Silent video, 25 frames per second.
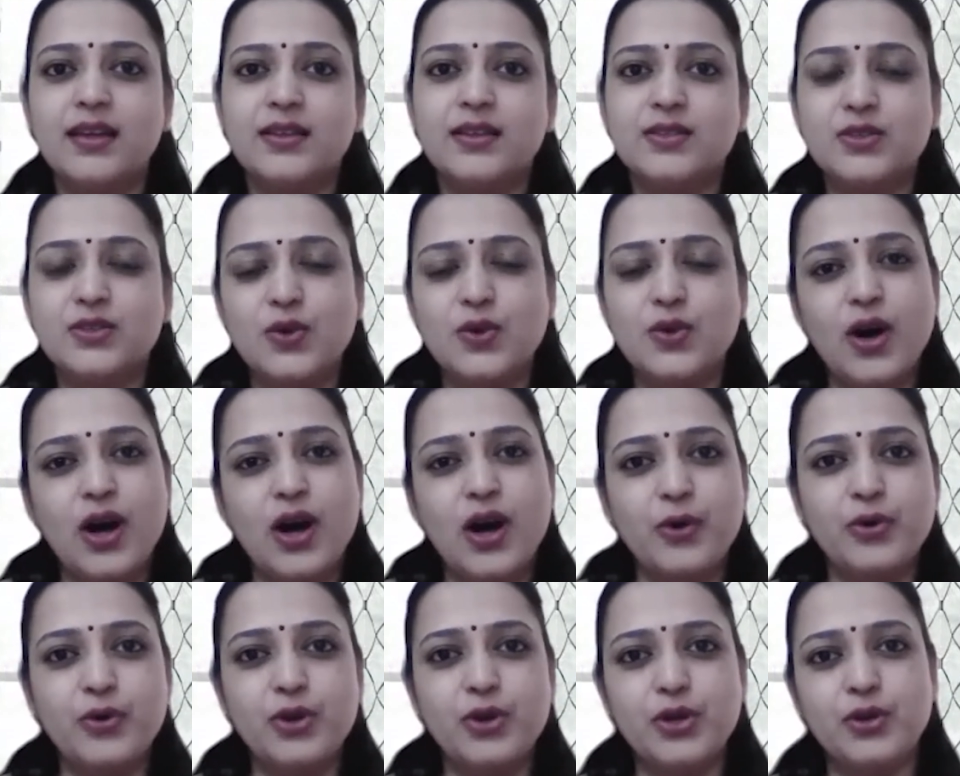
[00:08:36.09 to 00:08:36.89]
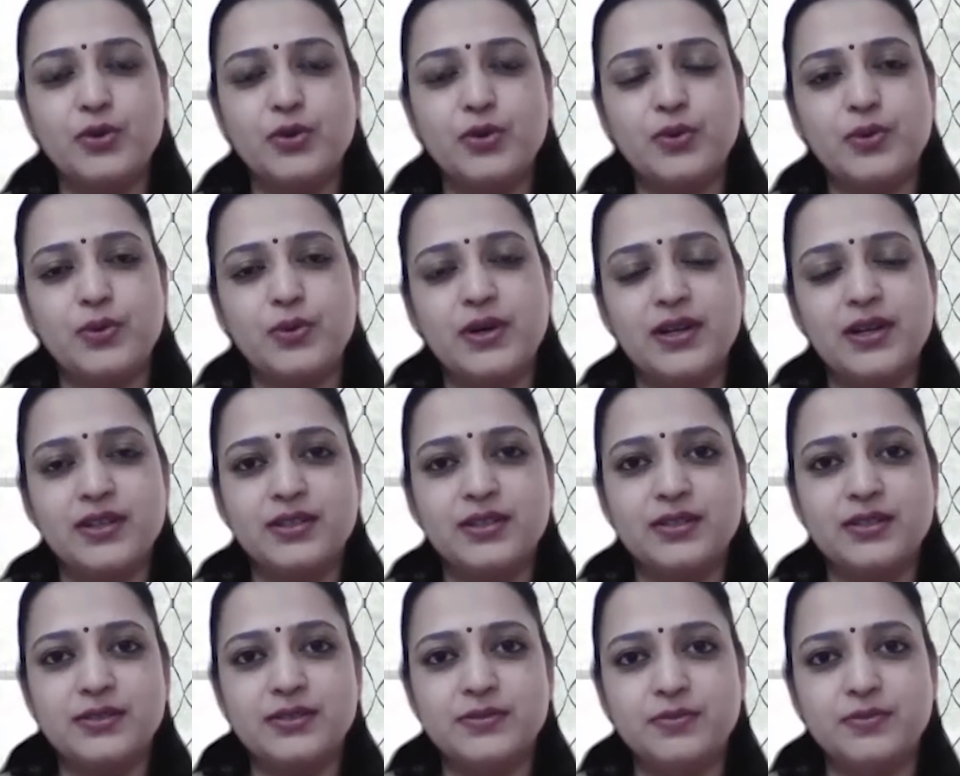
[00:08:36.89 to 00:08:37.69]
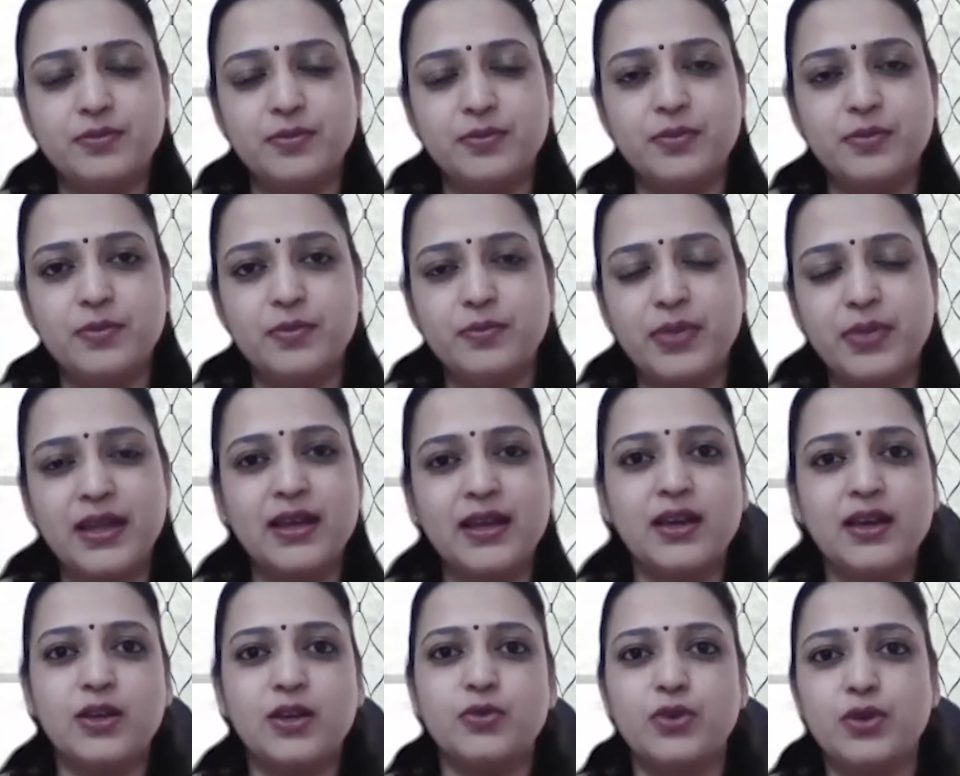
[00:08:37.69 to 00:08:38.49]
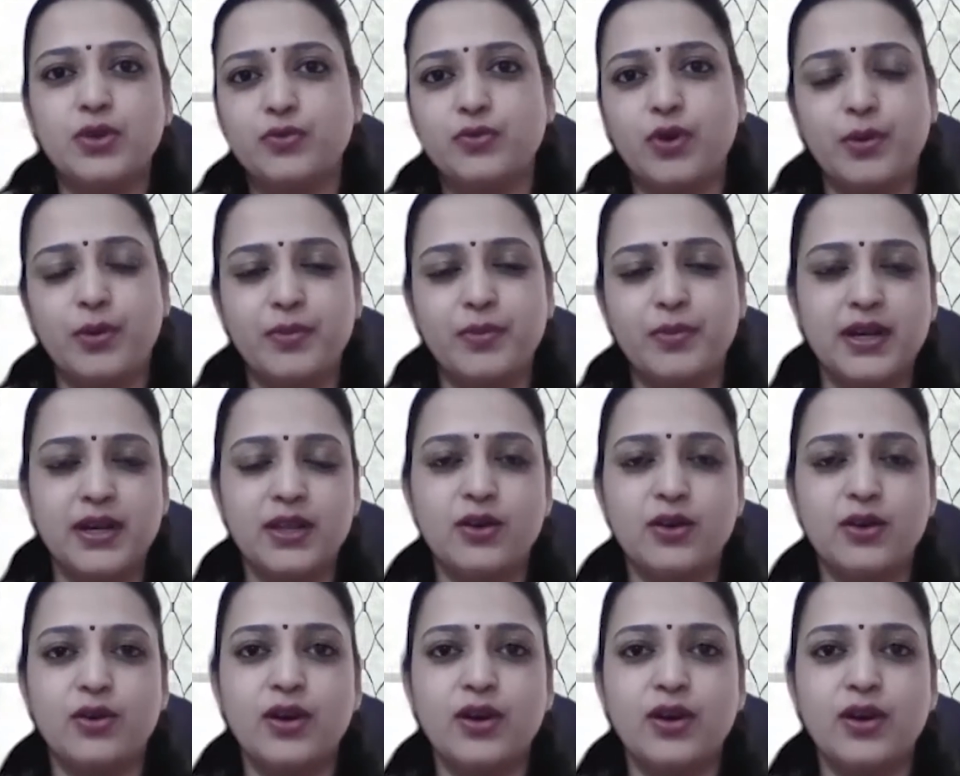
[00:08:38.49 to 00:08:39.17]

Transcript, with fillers: So how do you uh, bring a uniformity,